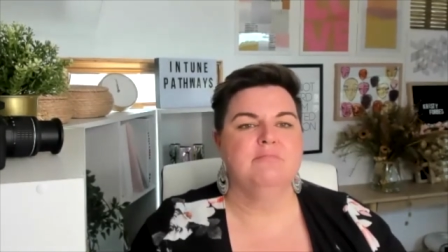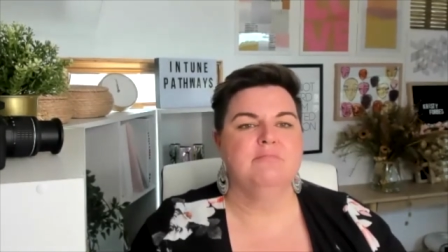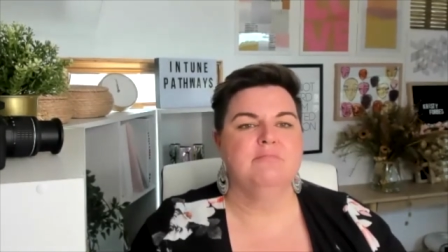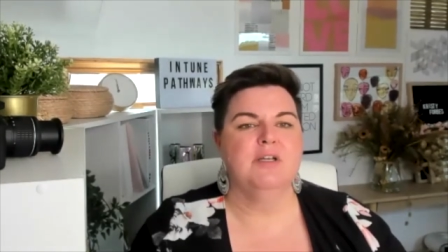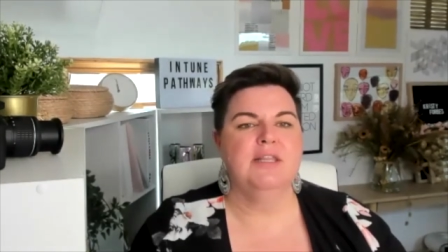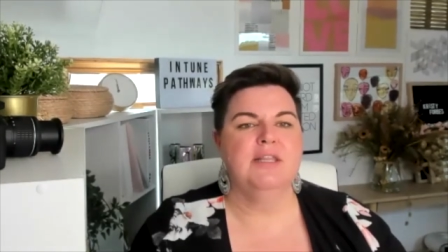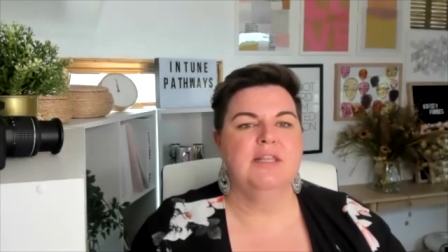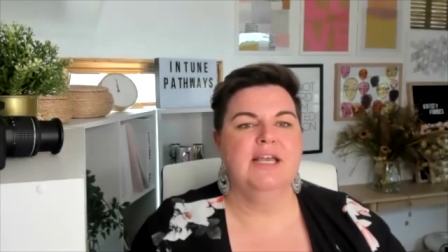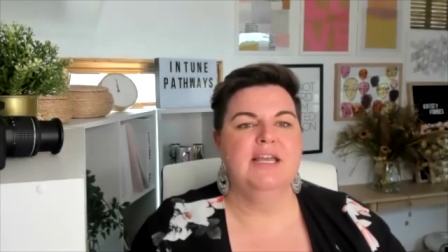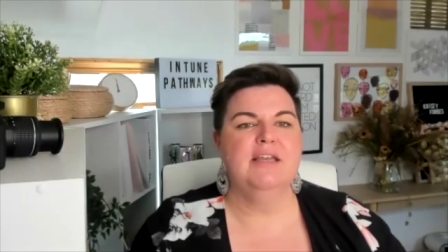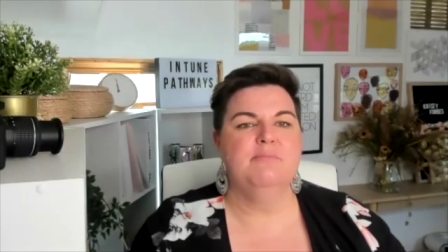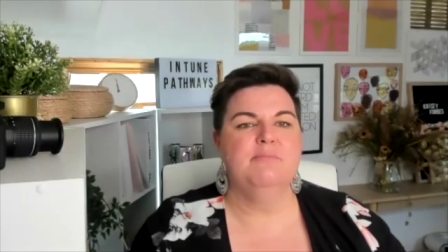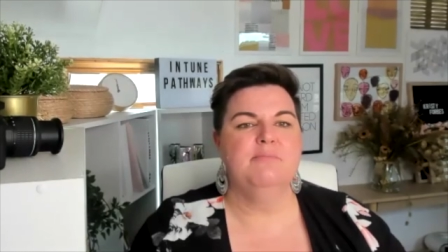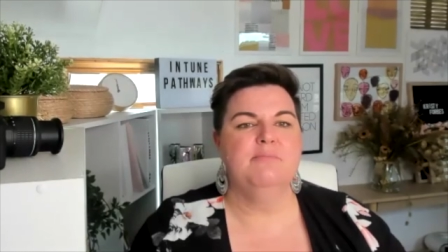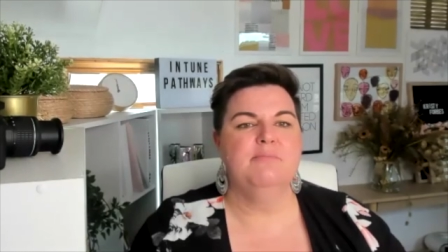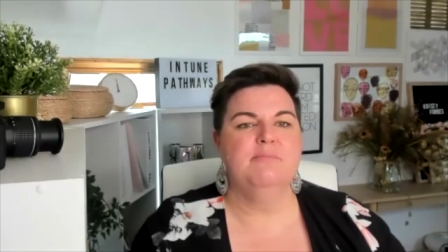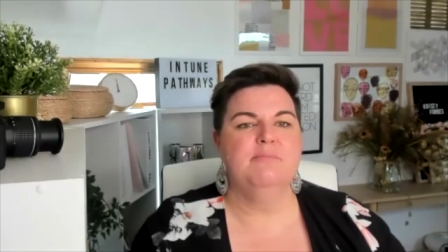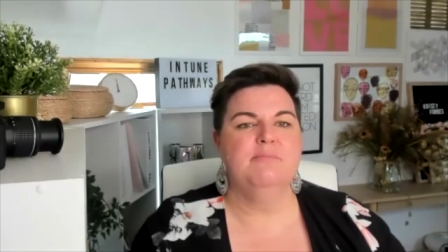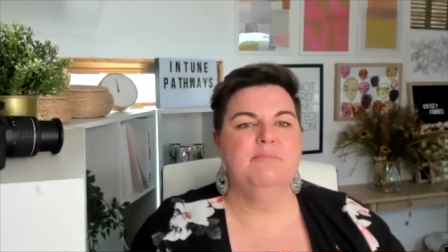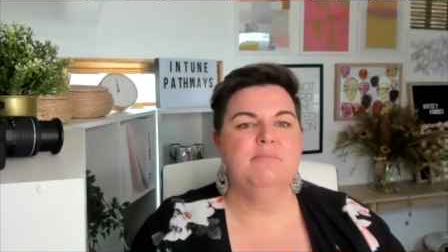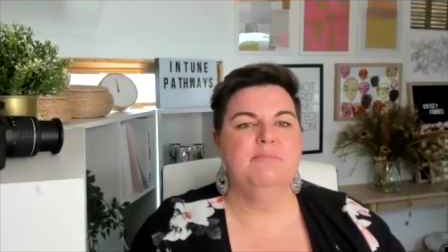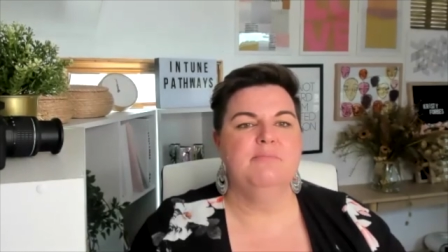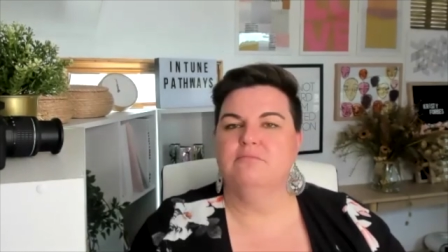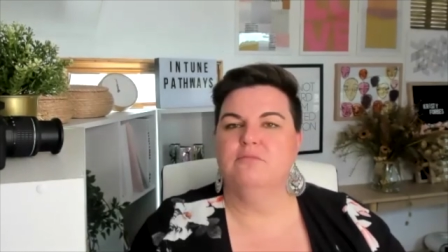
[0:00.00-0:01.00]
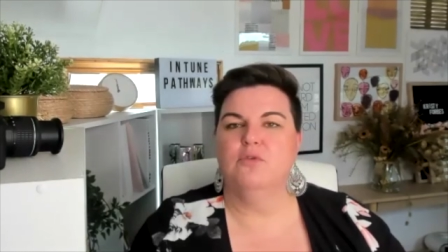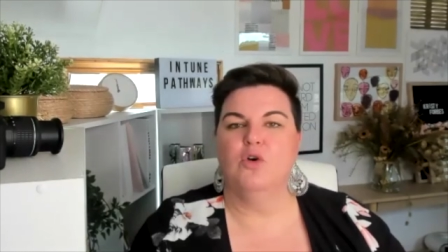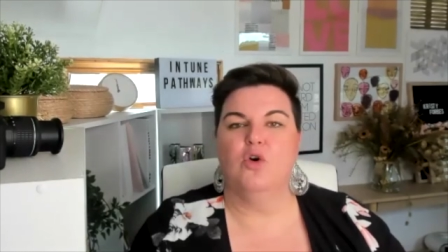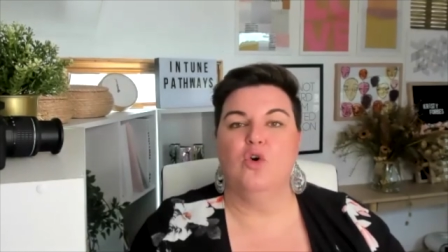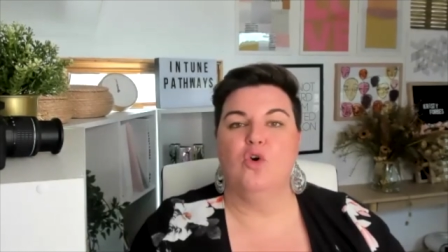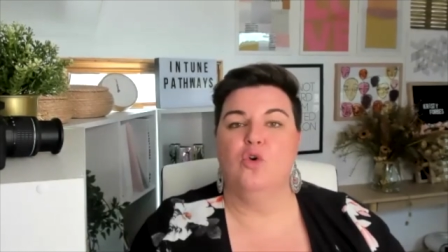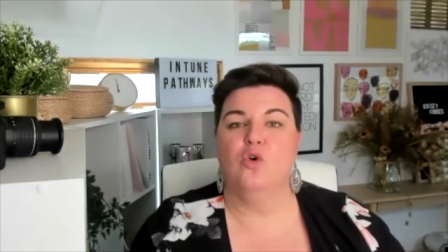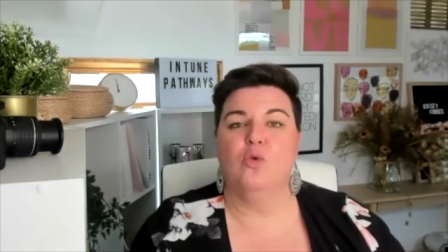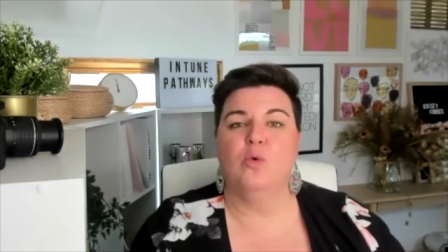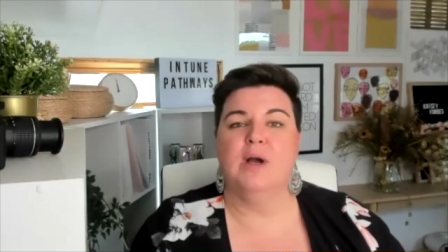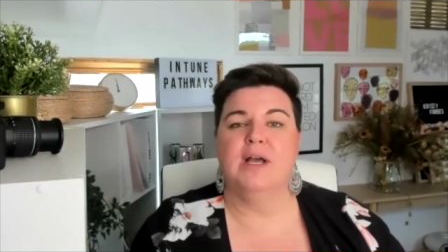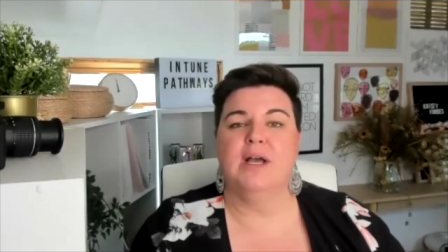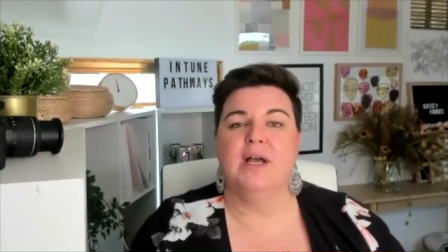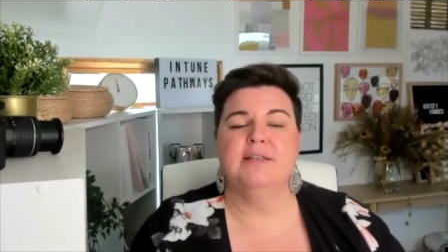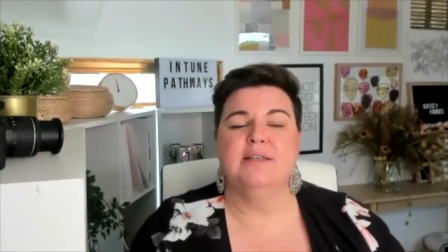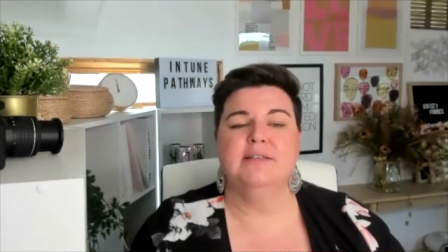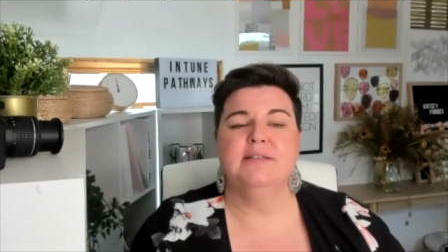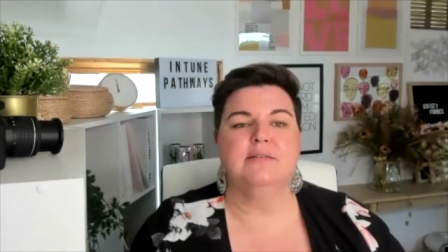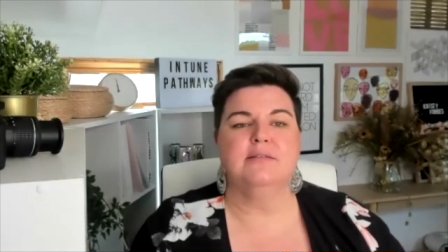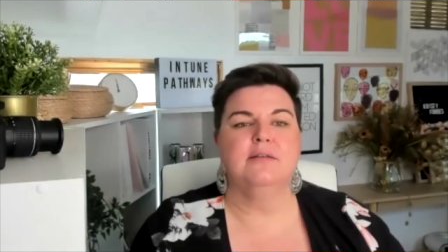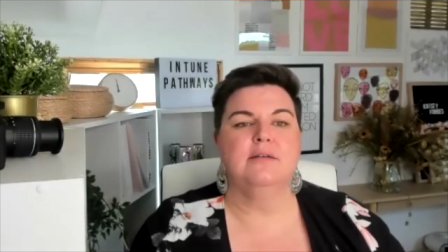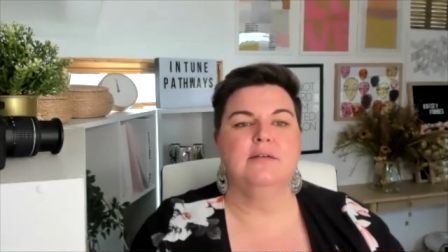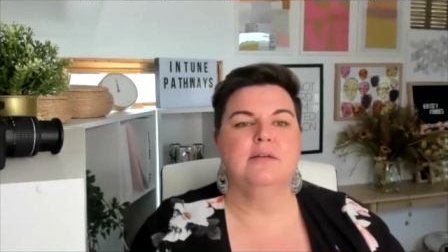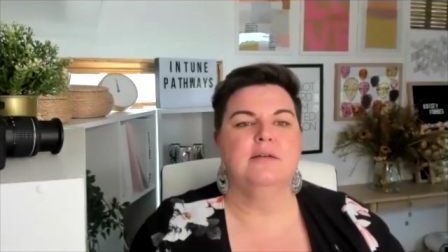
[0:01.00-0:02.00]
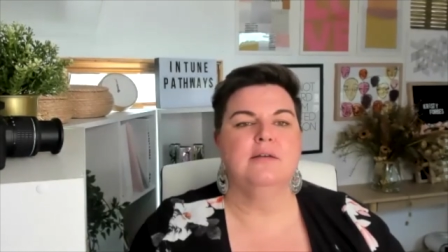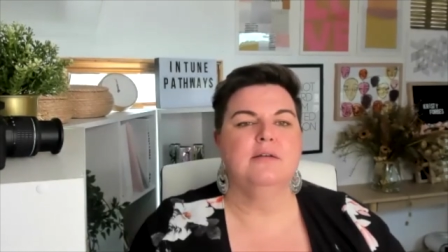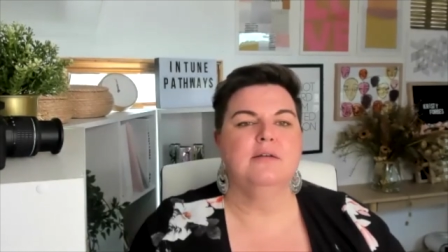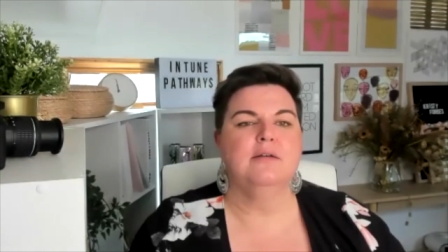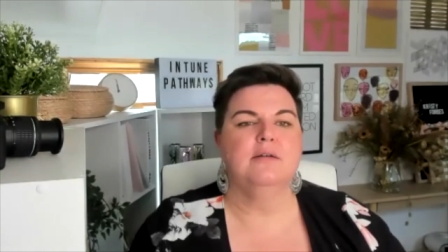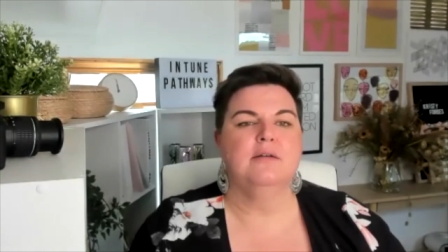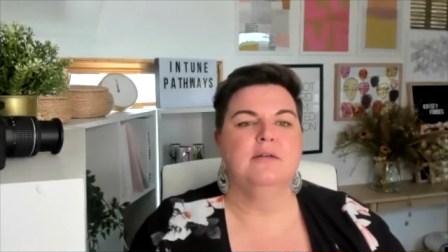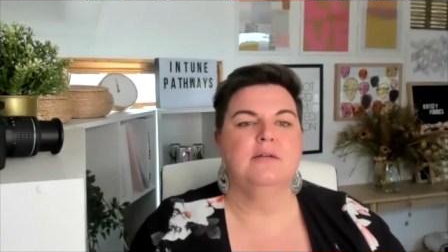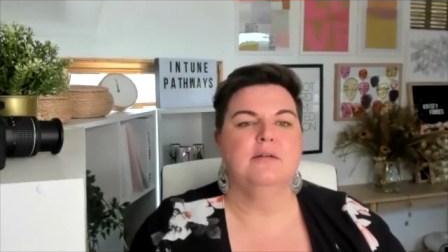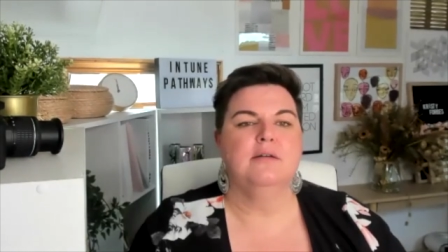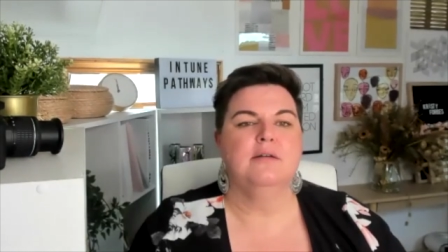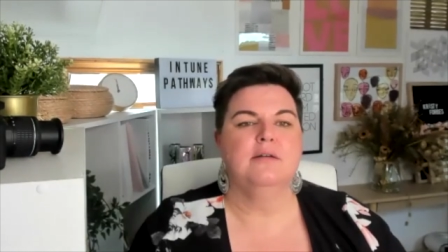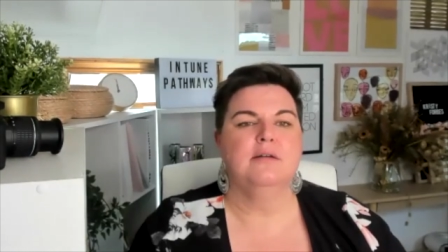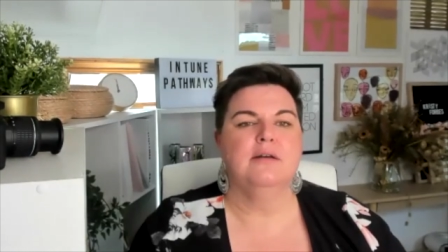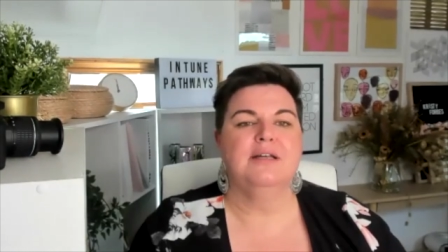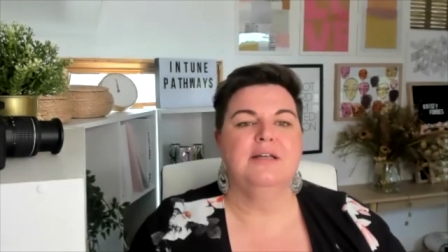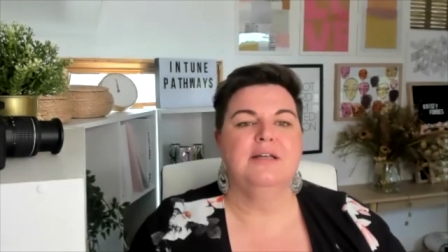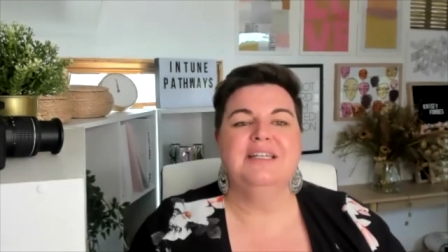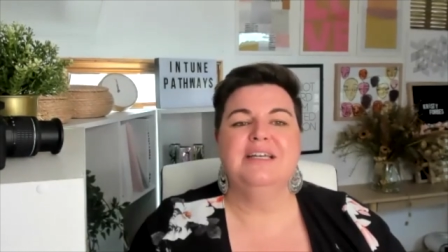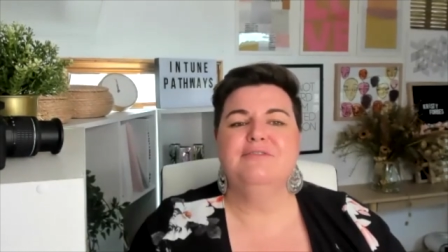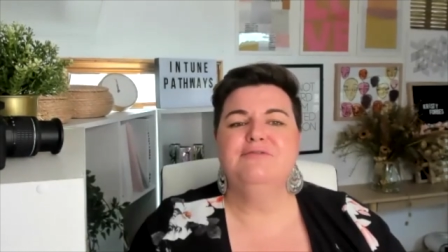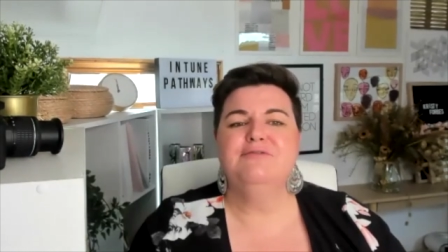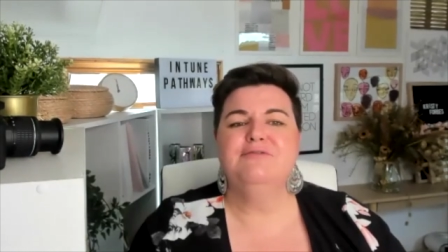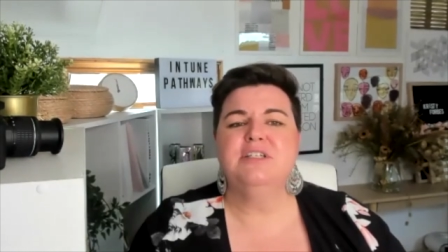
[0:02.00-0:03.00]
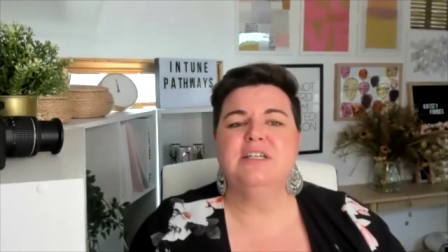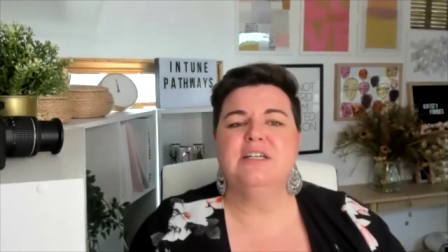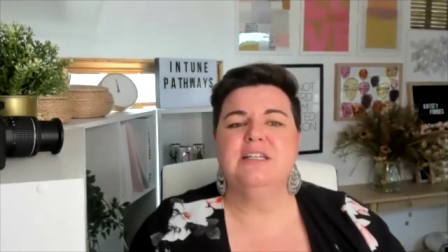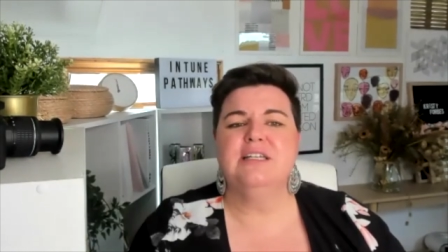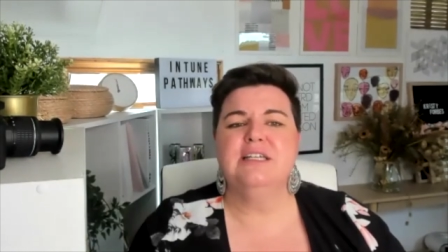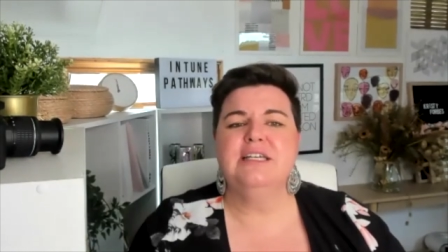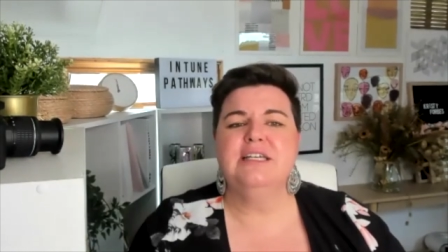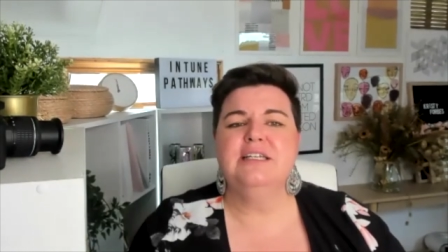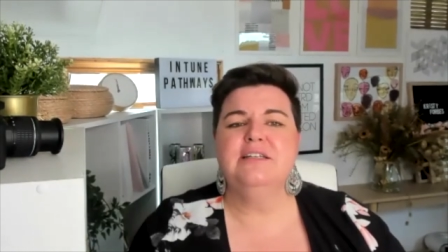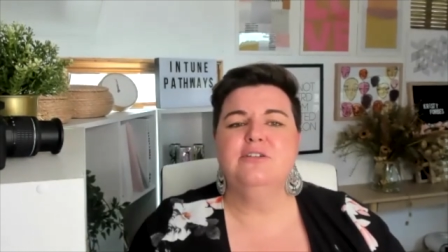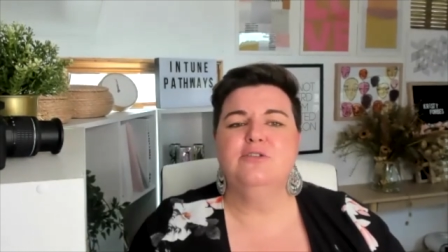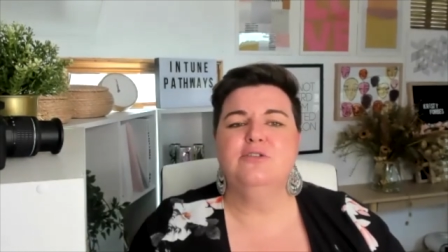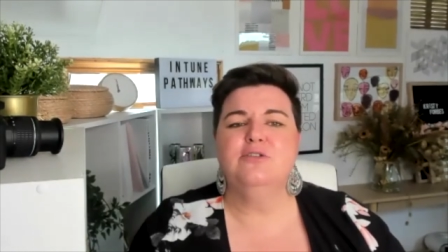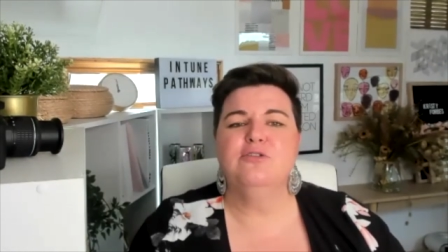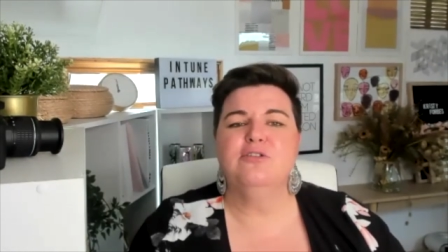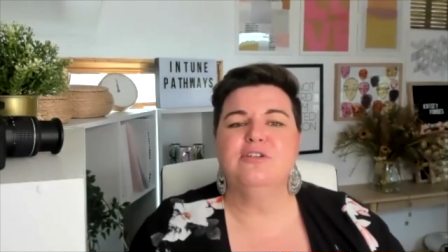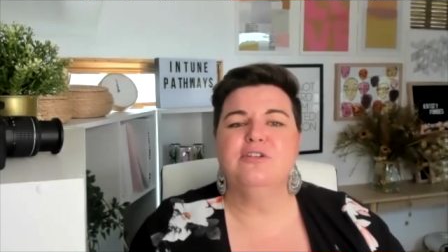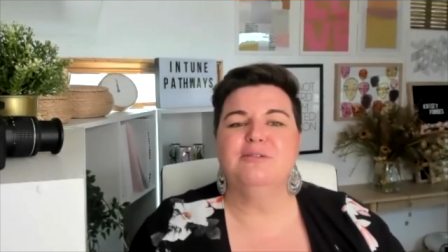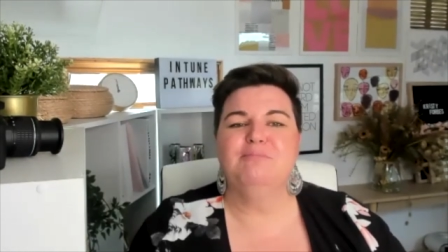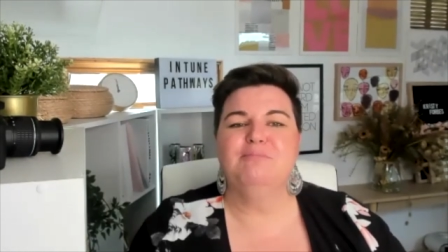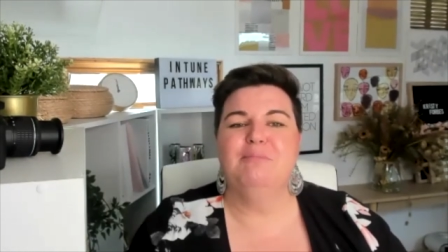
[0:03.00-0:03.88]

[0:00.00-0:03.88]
A late mum, always. I love to clean, cook, and